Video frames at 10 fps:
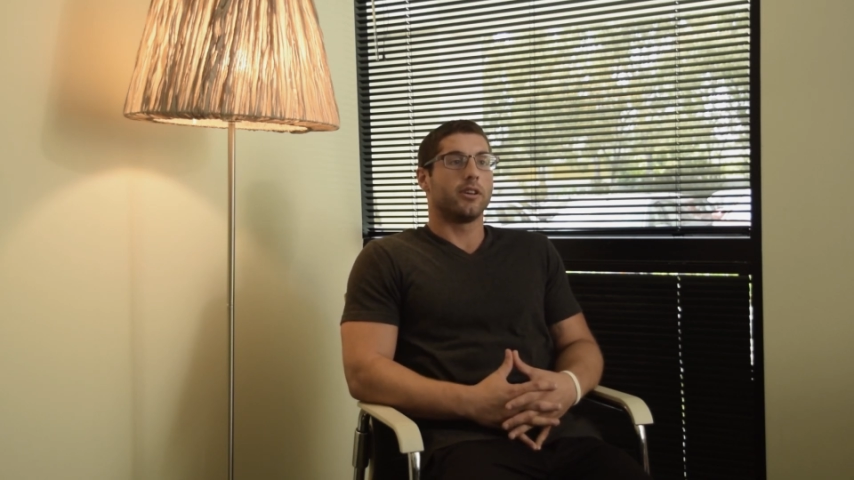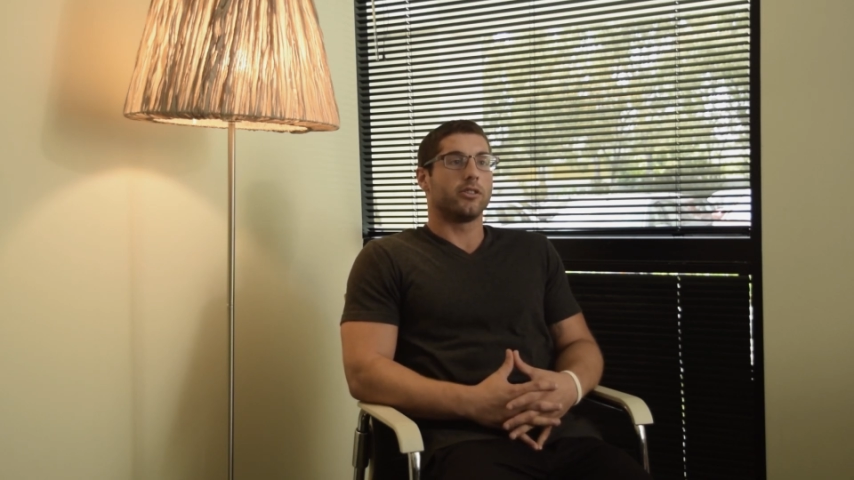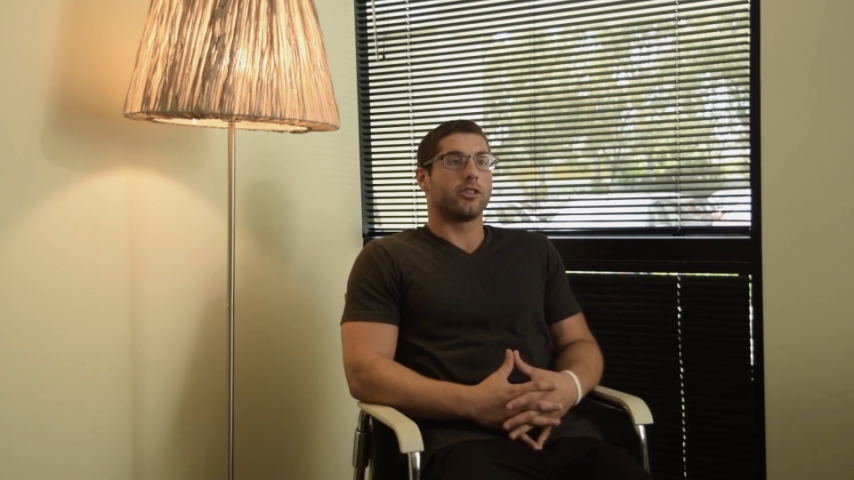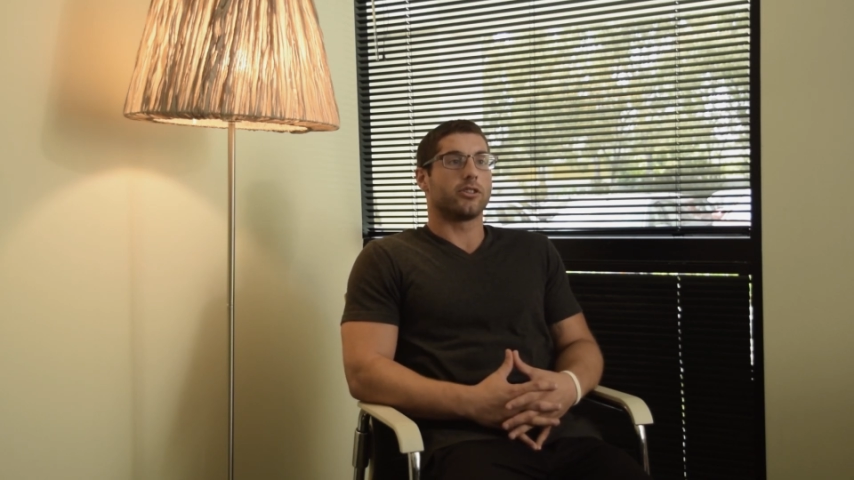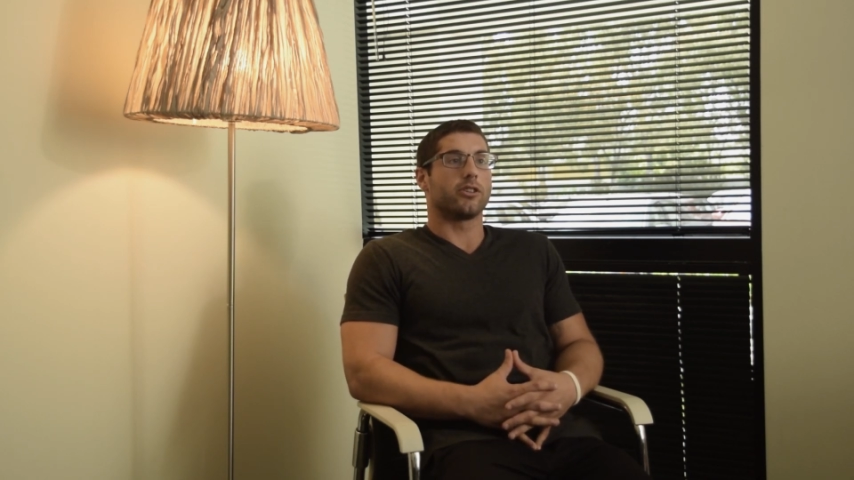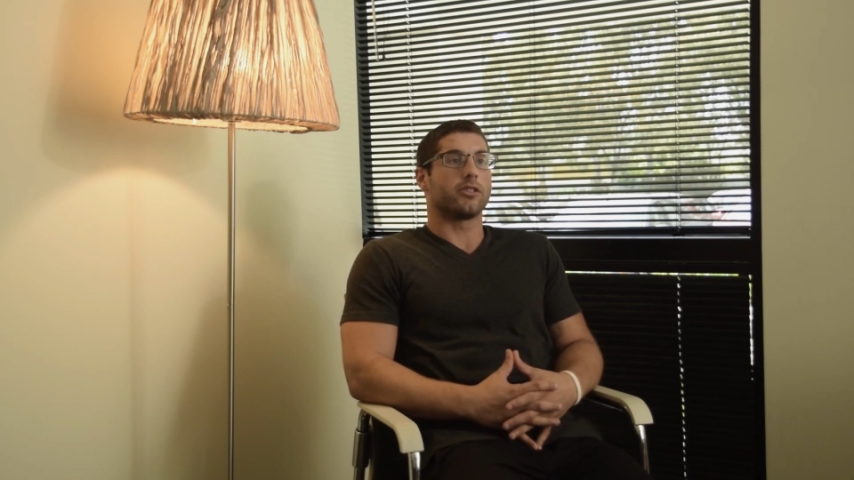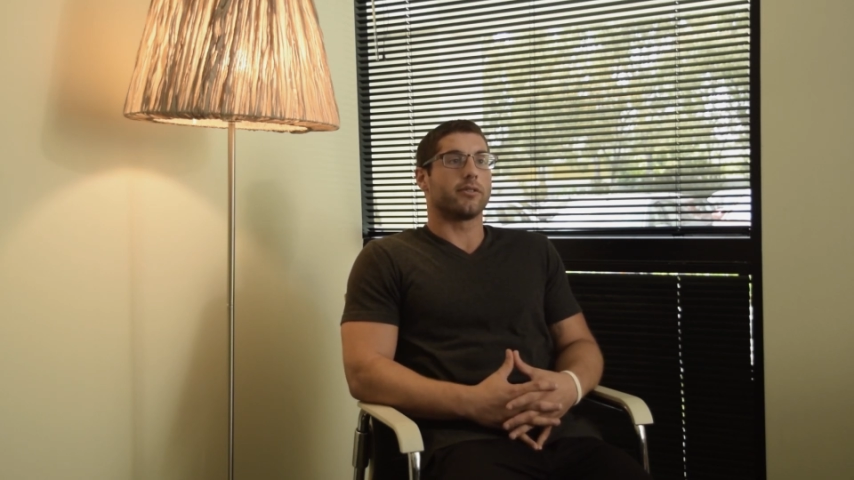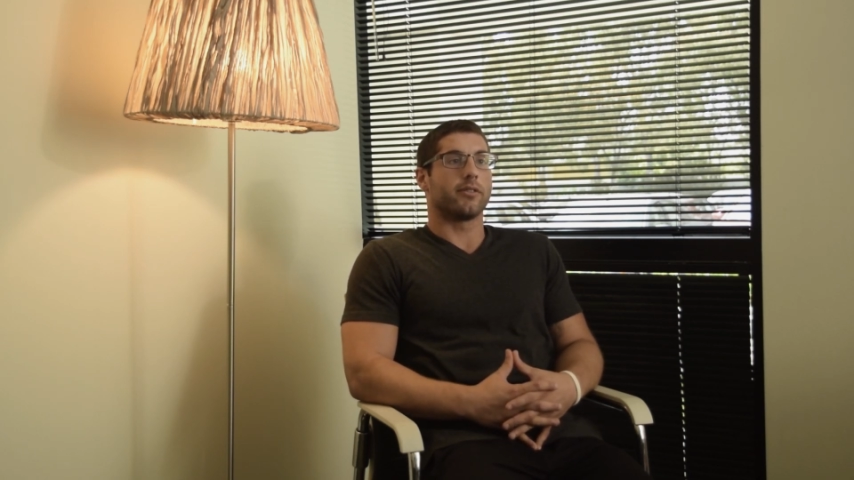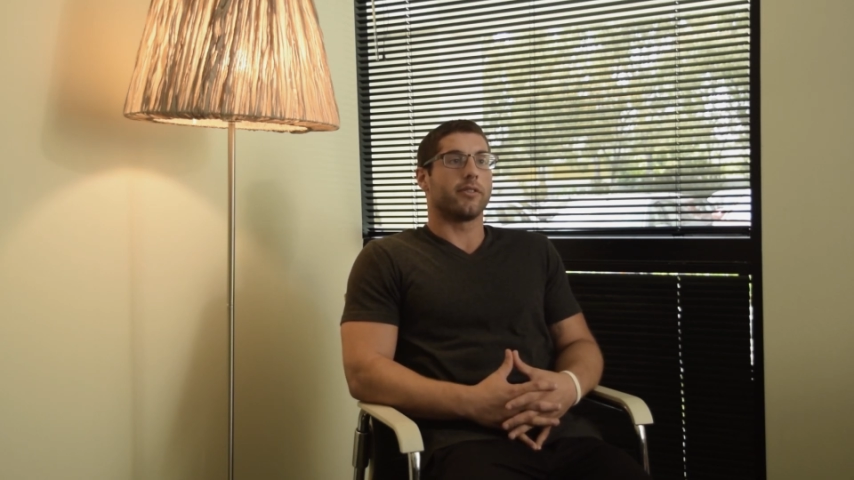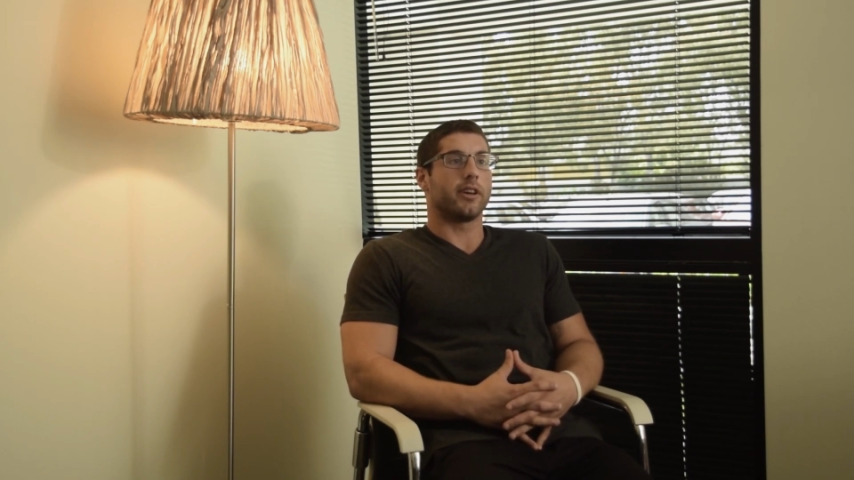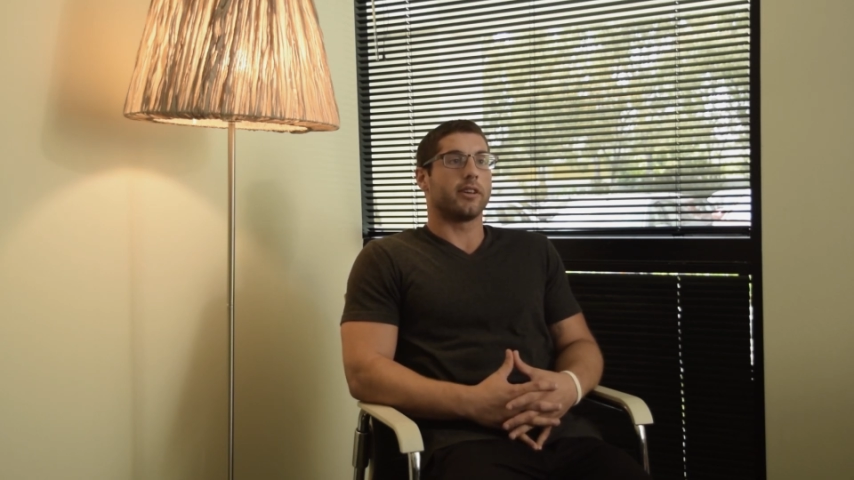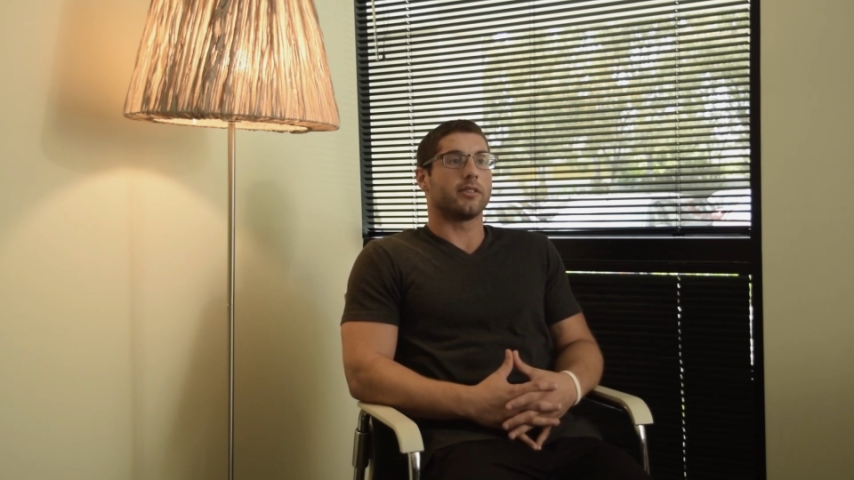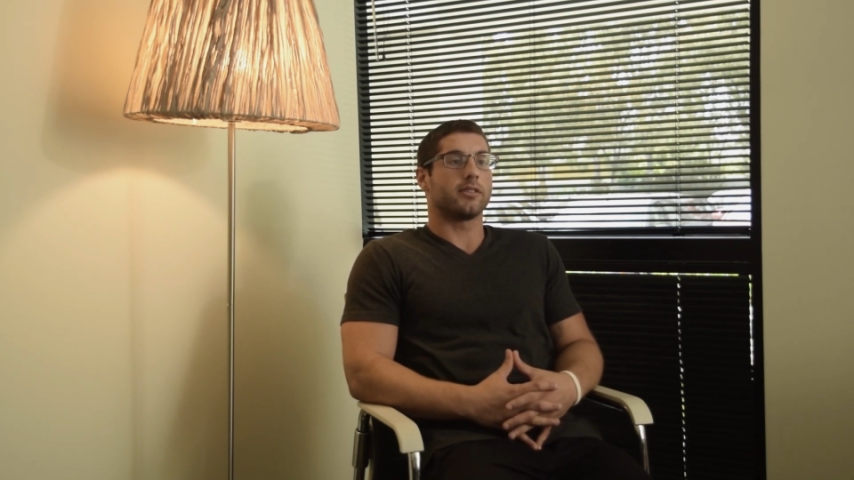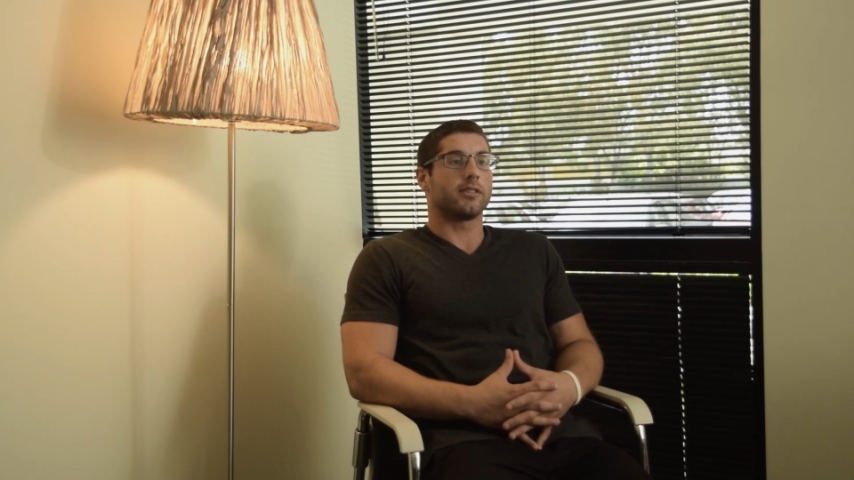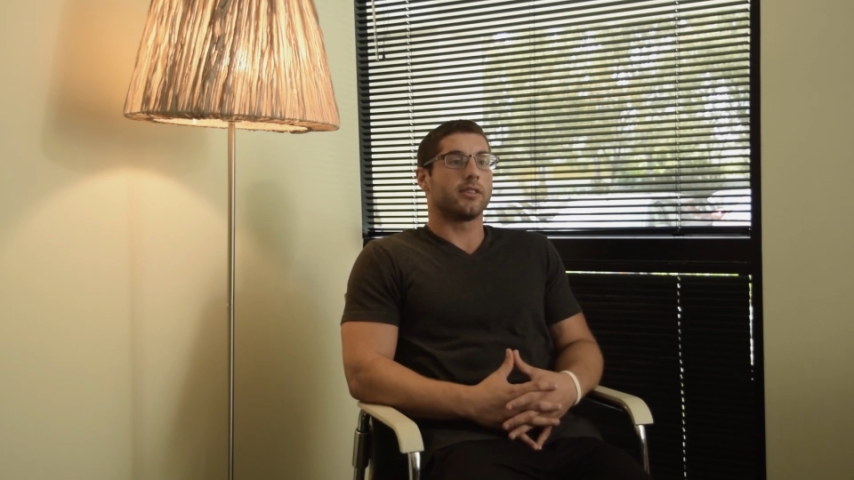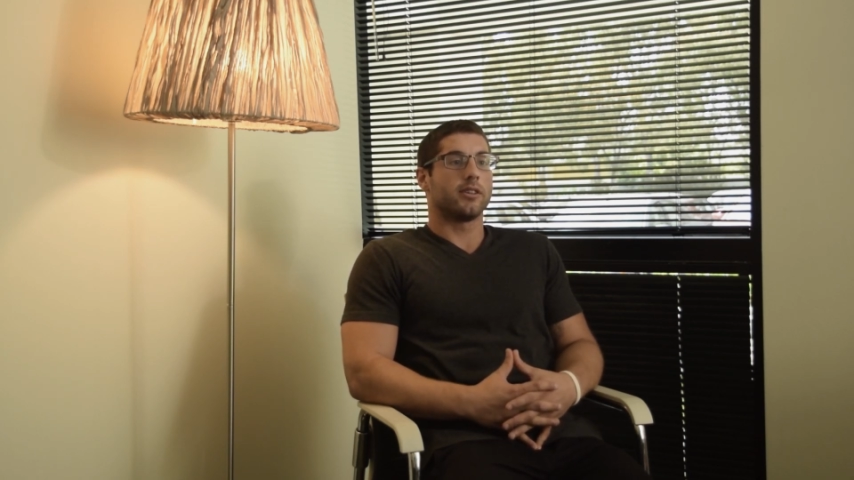just searching for veins.